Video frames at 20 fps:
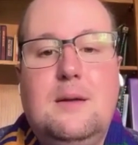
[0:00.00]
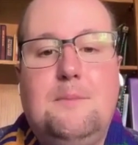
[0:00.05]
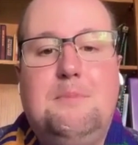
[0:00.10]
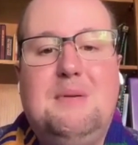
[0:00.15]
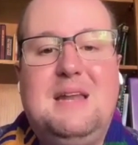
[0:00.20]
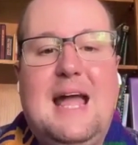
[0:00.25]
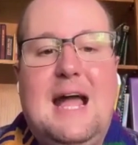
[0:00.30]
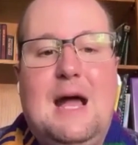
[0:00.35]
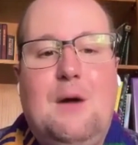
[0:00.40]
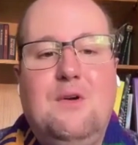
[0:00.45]

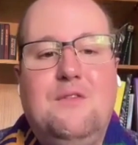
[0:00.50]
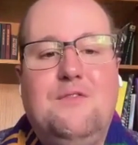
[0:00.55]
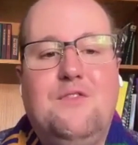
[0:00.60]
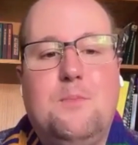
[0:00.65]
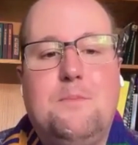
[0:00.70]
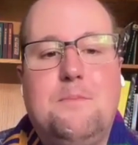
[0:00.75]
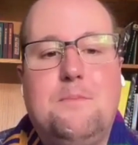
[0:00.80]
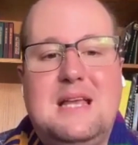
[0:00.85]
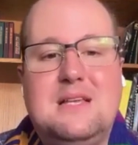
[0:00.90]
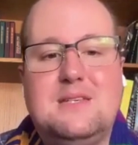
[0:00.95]
But
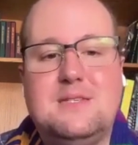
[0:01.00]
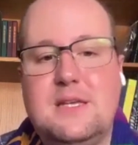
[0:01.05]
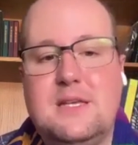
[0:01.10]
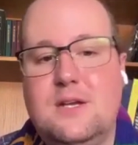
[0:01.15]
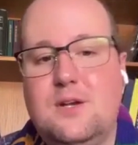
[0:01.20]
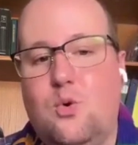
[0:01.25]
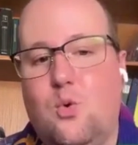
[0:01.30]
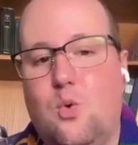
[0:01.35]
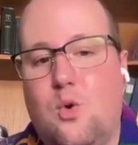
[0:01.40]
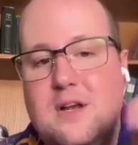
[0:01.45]
however
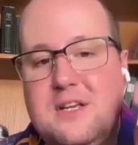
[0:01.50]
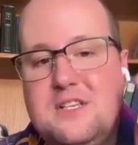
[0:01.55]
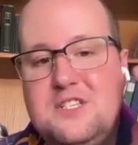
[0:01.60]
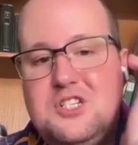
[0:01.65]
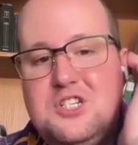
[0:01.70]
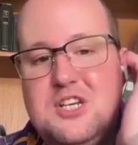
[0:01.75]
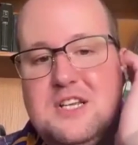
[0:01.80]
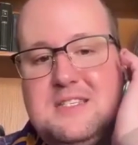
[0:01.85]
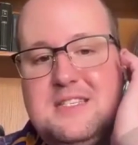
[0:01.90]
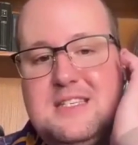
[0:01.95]
basic, or
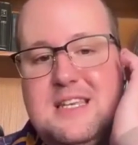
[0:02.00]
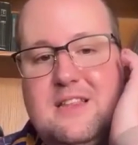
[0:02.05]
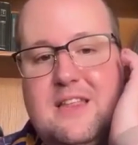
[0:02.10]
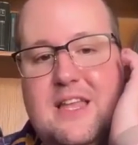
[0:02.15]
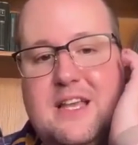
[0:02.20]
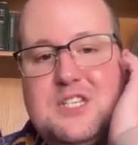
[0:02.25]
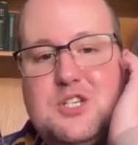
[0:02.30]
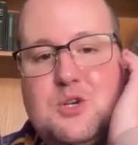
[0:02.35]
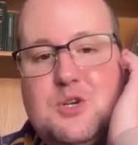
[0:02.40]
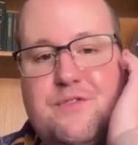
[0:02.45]
as Gen Z
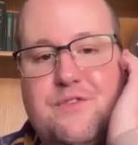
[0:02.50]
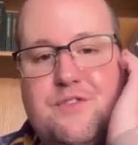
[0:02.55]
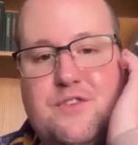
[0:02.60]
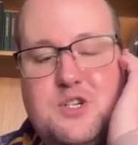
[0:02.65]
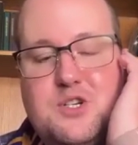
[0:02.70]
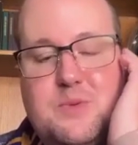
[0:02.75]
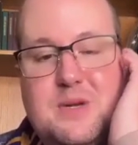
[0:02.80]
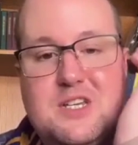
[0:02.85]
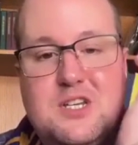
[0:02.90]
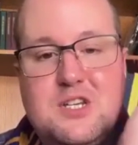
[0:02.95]
likes to
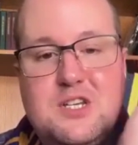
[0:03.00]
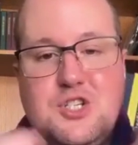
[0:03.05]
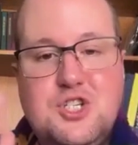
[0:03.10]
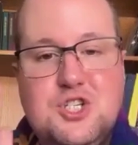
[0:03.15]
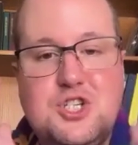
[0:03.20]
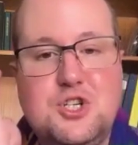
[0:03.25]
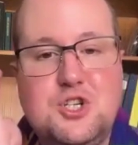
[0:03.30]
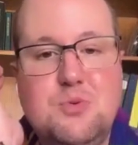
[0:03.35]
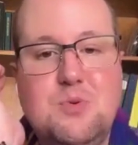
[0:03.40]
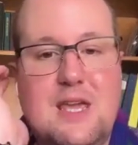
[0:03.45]
refer to it,
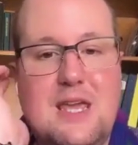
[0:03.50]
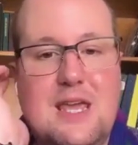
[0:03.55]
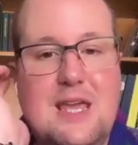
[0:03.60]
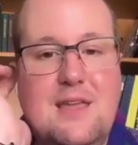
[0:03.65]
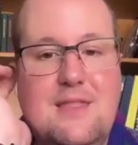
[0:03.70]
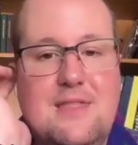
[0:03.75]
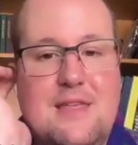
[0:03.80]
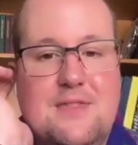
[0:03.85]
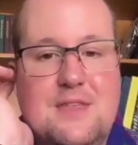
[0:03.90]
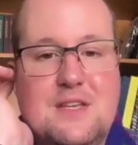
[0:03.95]

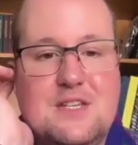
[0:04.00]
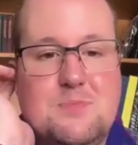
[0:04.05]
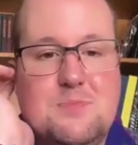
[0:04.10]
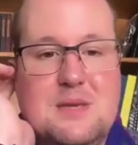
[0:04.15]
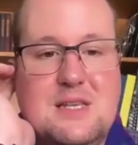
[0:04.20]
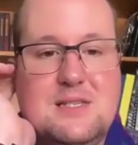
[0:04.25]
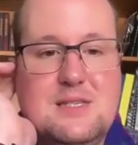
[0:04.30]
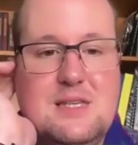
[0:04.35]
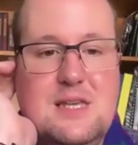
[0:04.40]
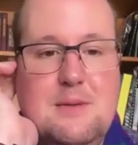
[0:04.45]
chuggy, that this
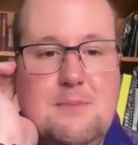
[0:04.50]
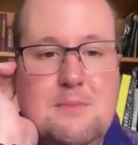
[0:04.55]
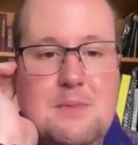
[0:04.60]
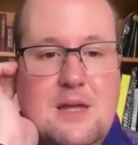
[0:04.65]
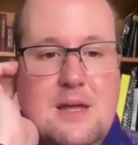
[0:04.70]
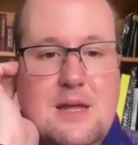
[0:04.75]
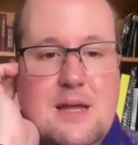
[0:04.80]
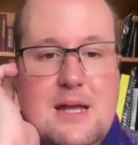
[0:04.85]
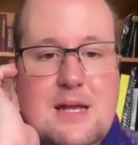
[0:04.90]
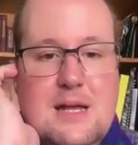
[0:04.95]
may seem,
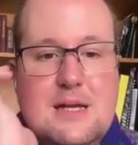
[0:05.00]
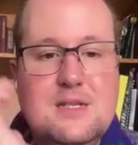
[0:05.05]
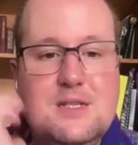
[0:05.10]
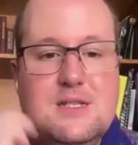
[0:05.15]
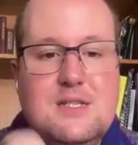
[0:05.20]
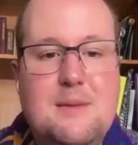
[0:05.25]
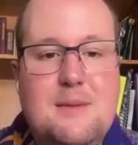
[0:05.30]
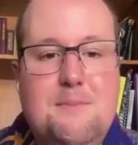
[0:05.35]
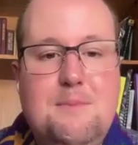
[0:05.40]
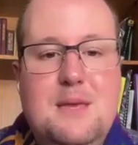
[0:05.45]

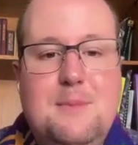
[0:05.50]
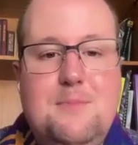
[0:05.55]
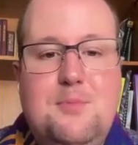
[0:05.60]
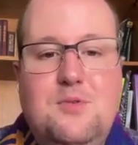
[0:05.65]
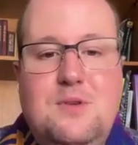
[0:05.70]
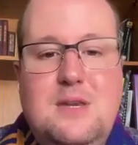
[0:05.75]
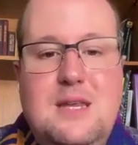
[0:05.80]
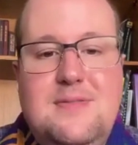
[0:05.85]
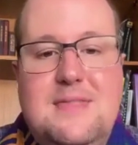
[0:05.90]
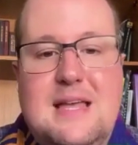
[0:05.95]
some
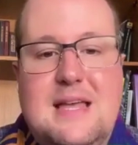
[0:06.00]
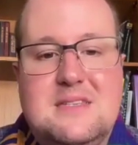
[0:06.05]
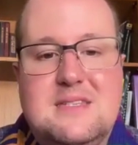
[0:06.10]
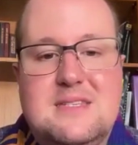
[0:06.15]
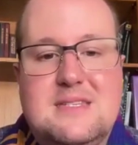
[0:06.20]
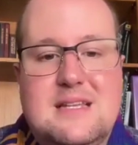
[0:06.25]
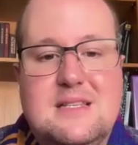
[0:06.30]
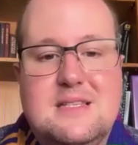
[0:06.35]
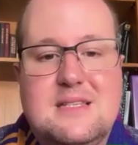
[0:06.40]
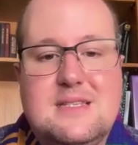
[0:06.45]
people need that
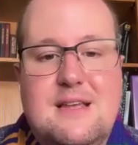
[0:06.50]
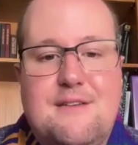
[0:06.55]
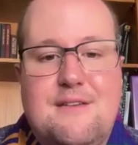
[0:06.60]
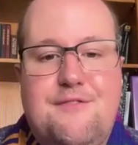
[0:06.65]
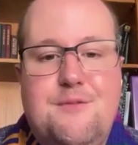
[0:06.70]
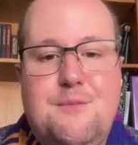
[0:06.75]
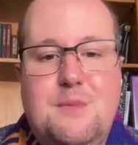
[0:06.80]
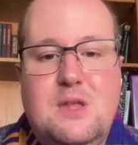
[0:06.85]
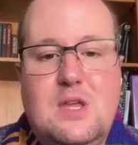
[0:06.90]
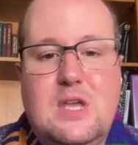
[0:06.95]
sense
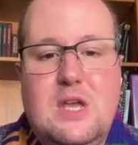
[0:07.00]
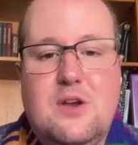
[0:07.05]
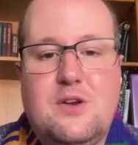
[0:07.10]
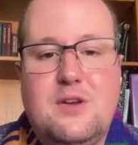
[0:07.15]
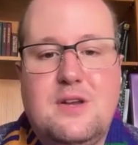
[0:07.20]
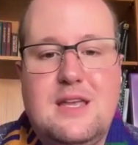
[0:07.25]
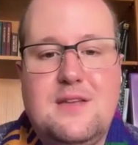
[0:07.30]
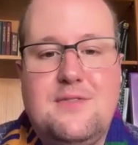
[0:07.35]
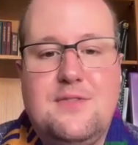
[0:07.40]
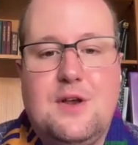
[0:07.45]
of
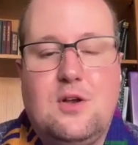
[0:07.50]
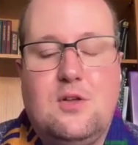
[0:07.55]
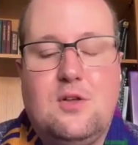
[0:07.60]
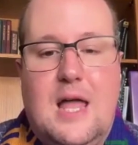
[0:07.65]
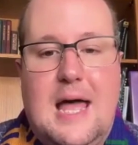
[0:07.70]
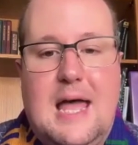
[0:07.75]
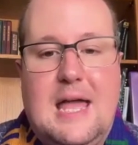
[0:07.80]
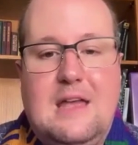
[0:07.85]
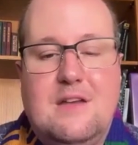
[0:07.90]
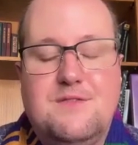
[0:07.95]
familiarity in their
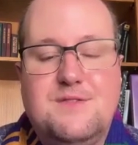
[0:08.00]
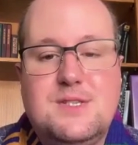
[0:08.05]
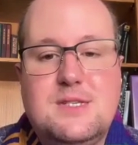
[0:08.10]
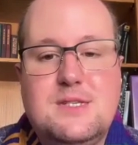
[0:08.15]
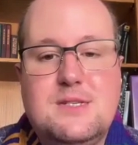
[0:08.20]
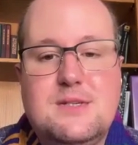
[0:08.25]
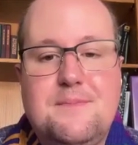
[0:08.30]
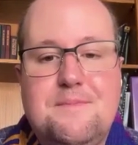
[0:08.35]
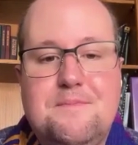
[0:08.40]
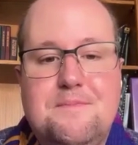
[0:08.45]

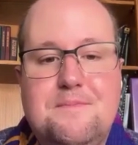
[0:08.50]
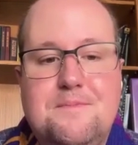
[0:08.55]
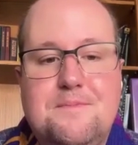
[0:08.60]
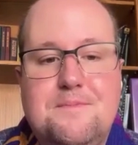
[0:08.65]
lives.